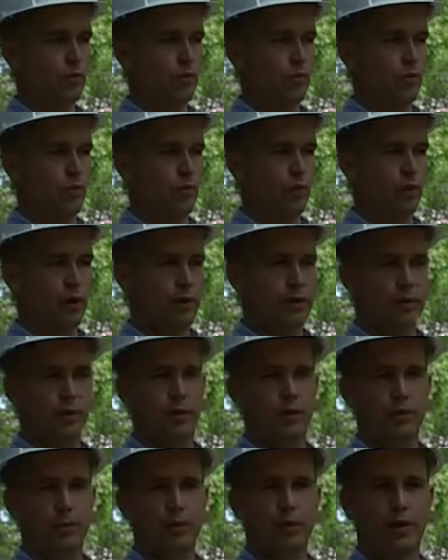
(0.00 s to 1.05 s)
Working
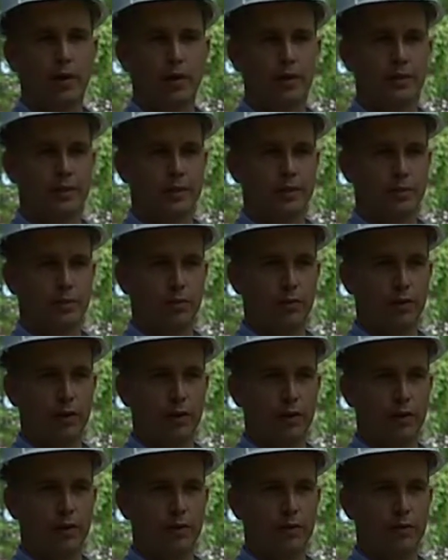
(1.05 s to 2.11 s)
on a project where